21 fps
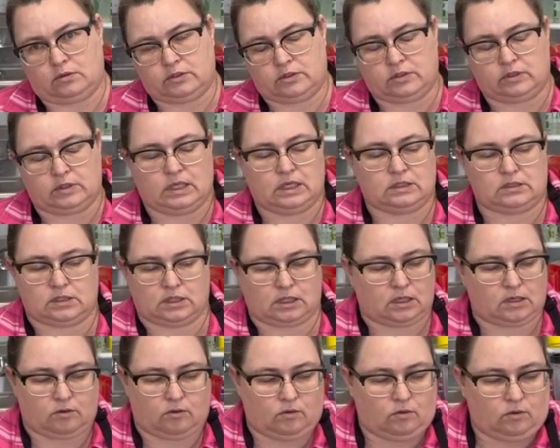so that's like
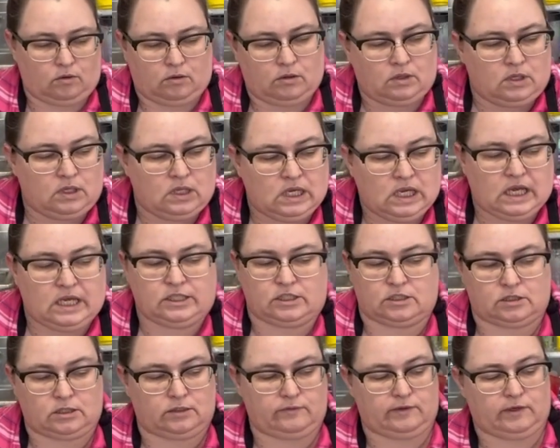a whole, I
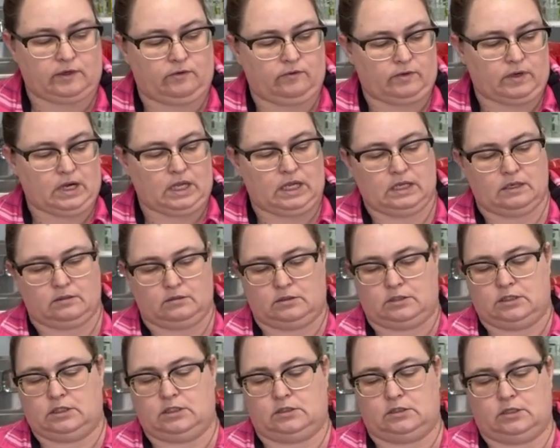just leave it overnight,
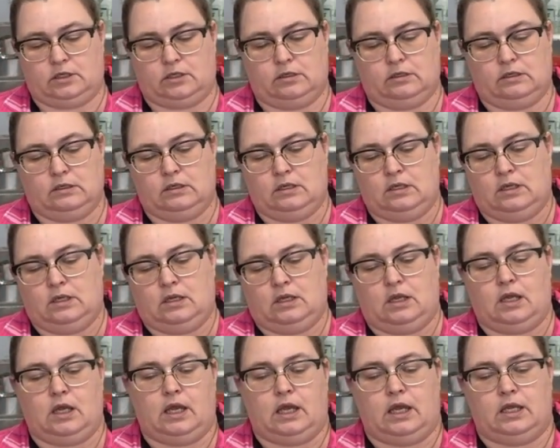it's easier.
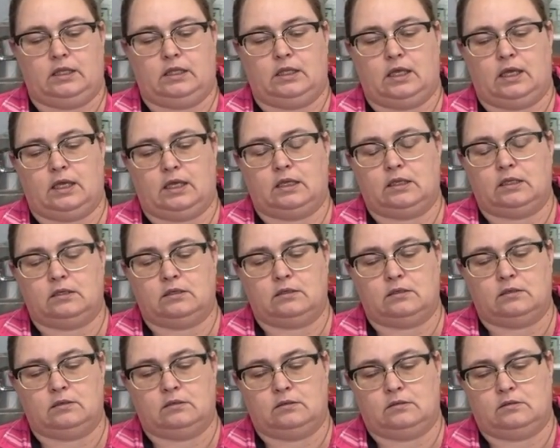And then